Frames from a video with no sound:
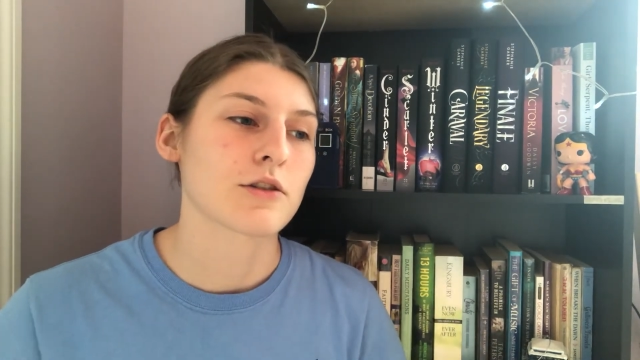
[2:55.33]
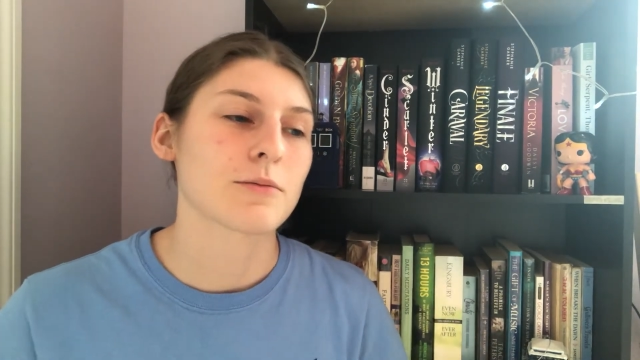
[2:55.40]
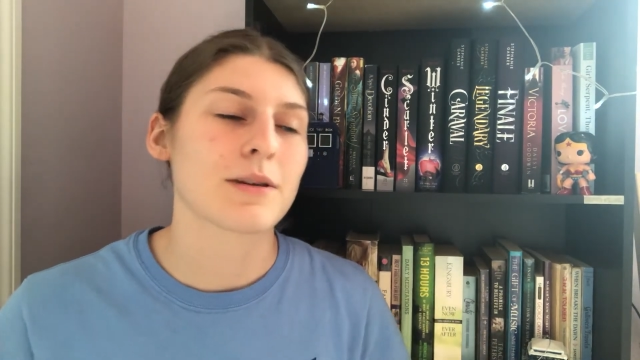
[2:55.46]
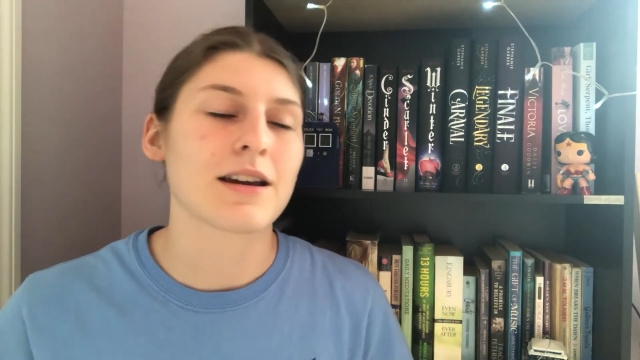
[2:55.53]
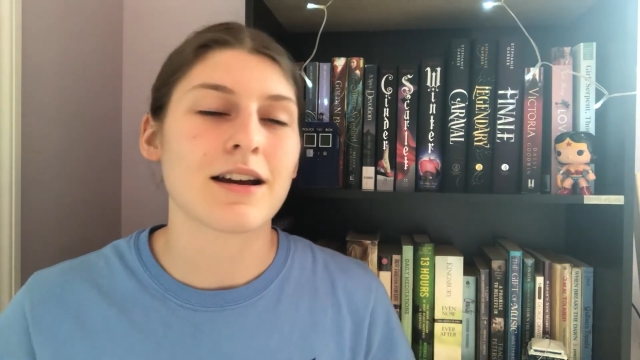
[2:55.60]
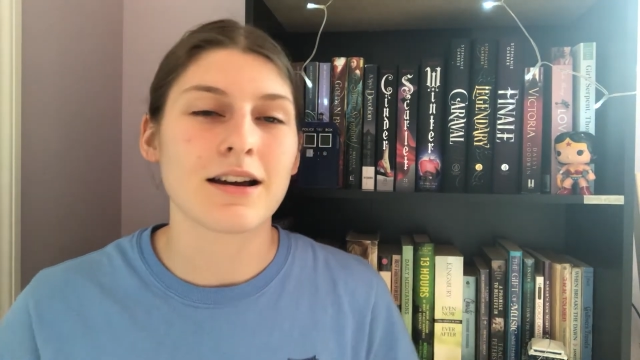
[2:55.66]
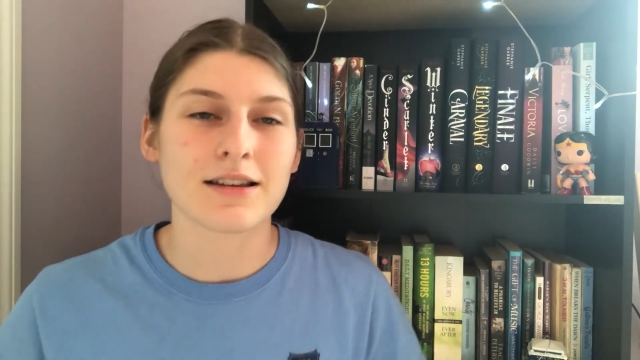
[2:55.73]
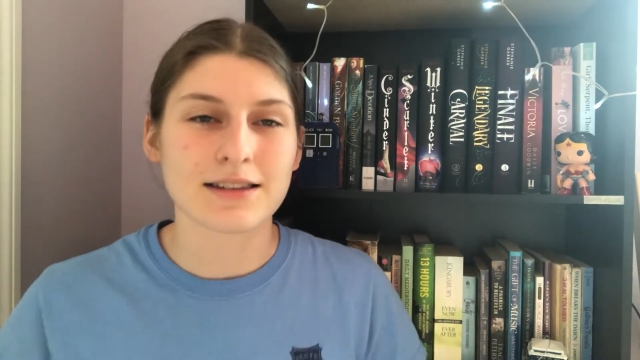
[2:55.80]

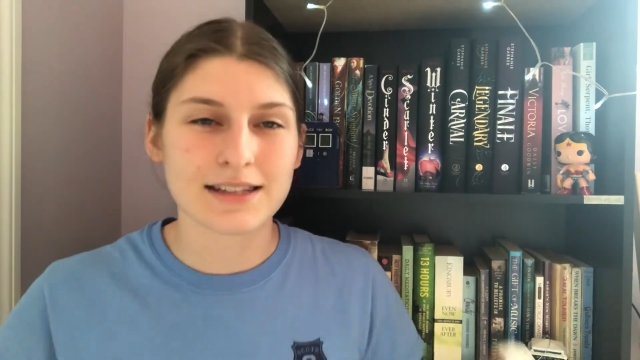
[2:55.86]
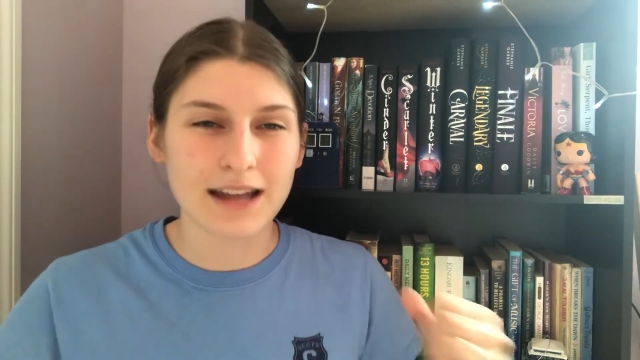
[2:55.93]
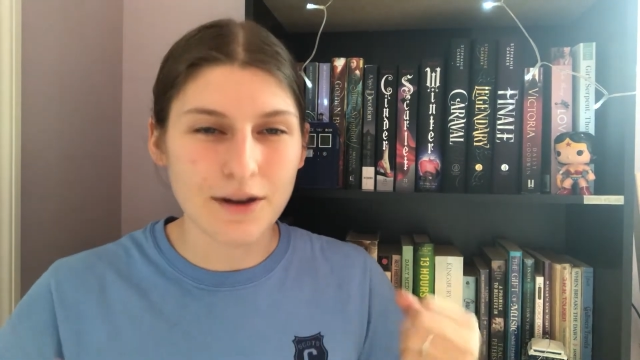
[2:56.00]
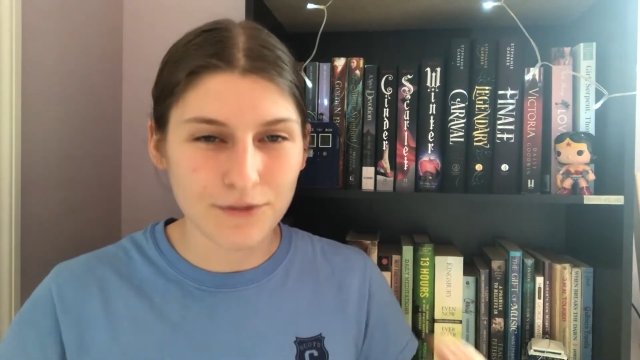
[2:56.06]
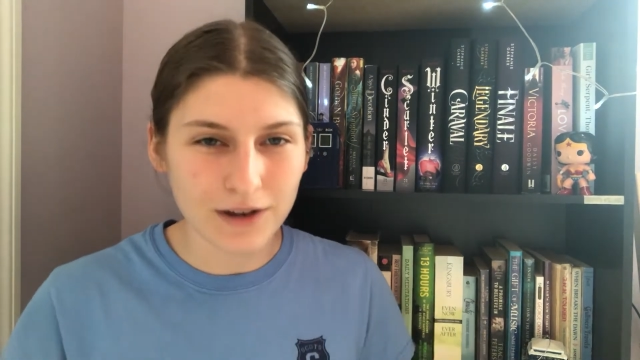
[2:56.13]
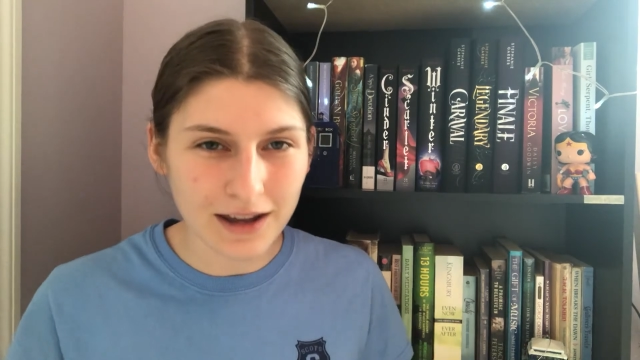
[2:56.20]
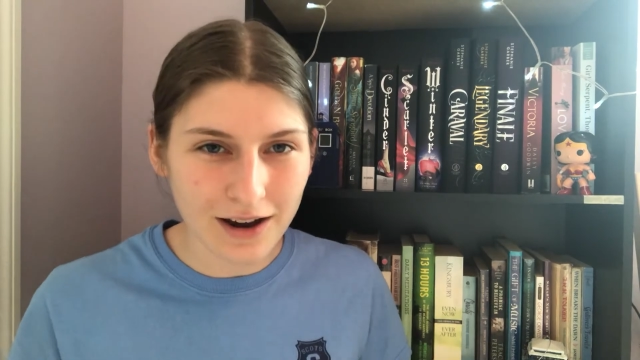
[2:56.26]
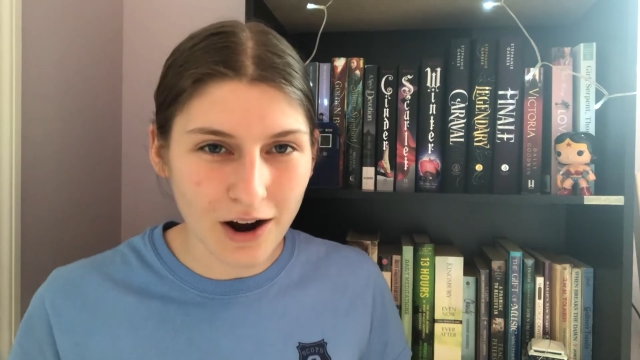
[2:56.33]
because
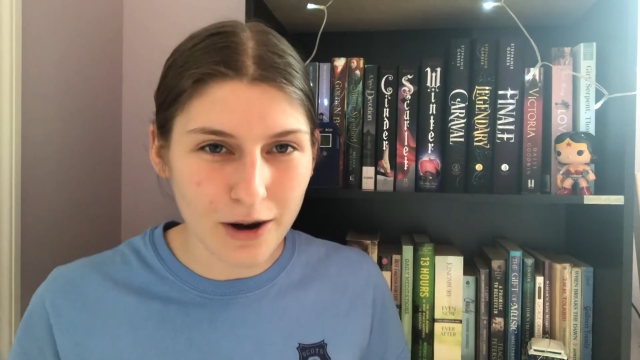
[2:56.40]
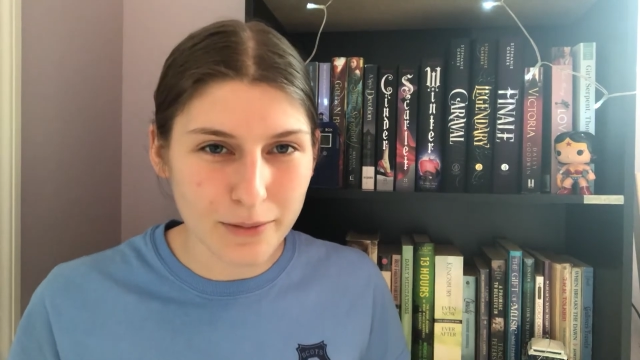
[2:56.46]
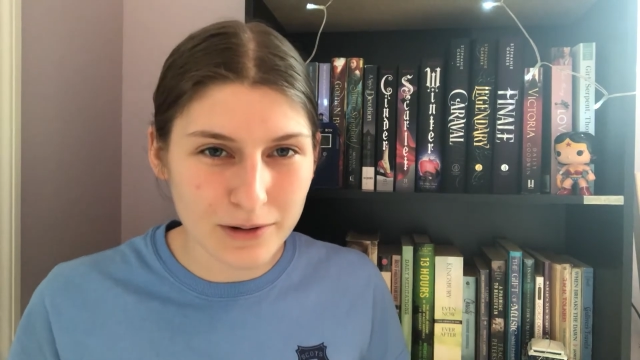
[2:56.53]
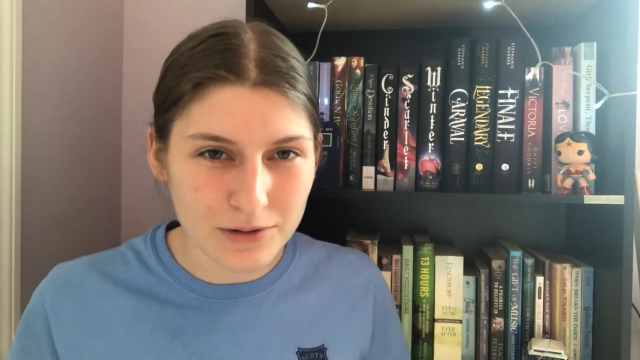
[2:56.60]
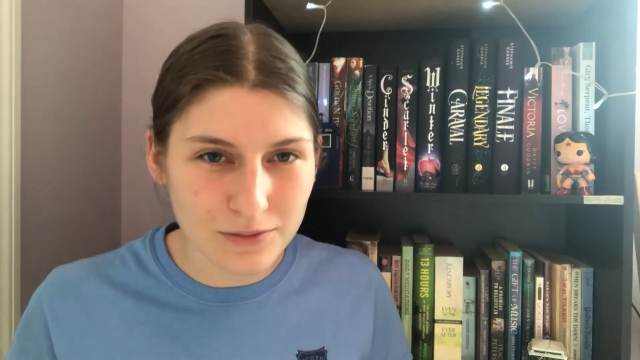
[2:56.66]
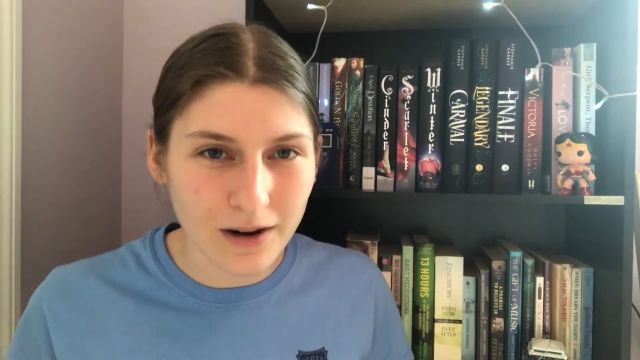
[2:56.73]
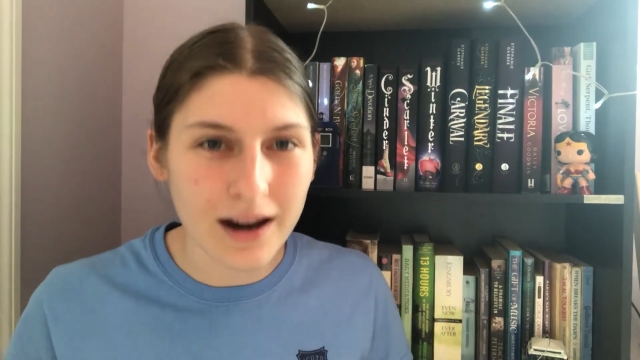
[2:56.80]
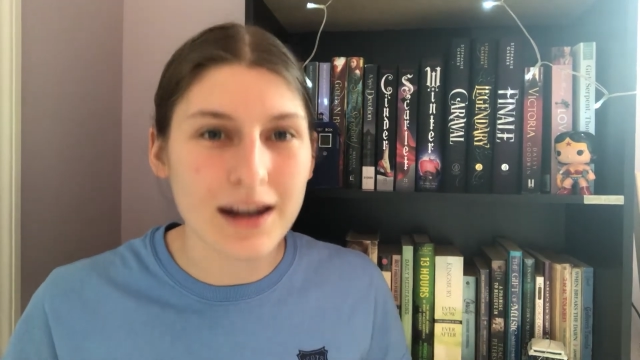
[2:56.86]
Stephanie
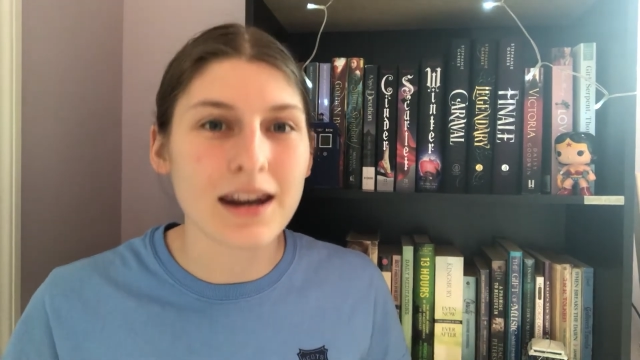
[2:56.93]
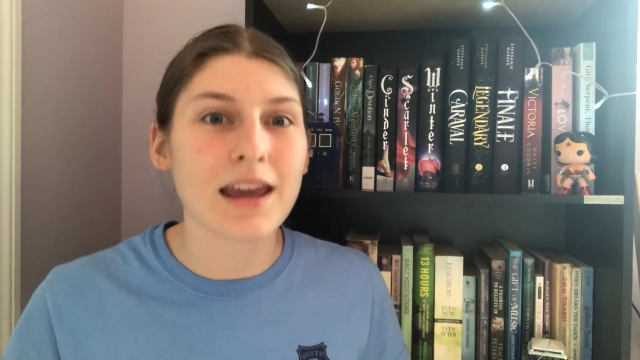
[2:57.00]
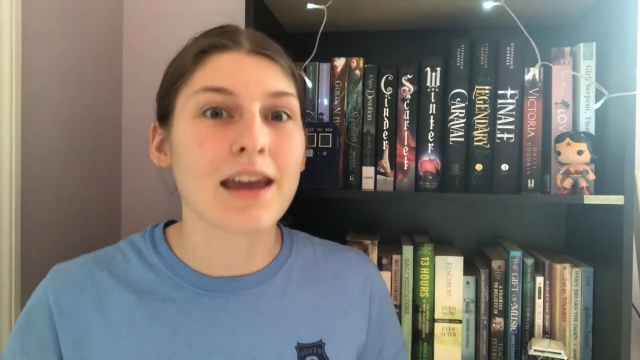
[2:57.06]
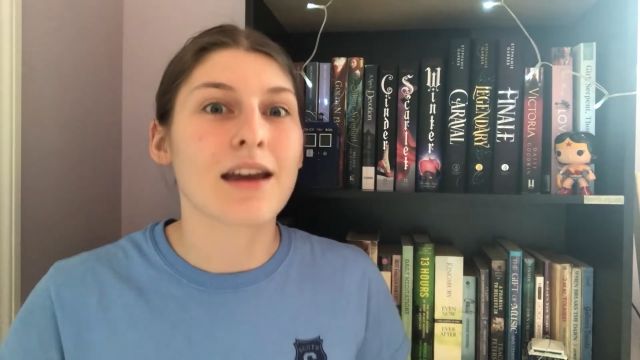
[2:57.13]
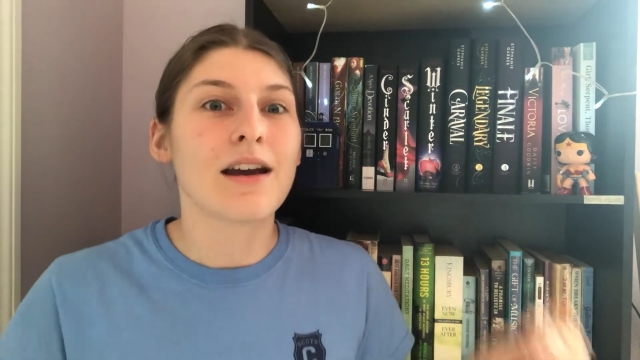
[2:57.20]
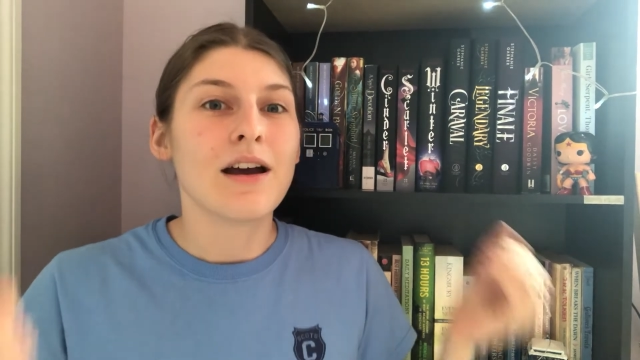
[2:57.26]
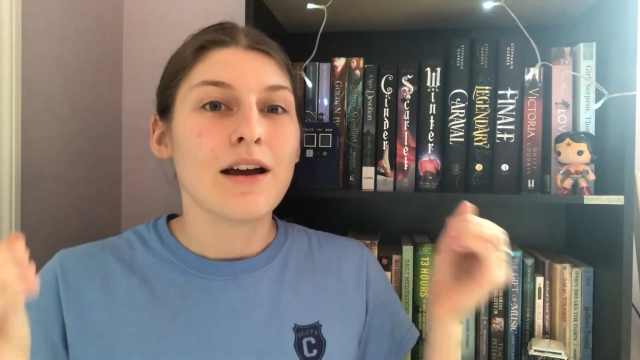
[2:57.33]
Garber's writing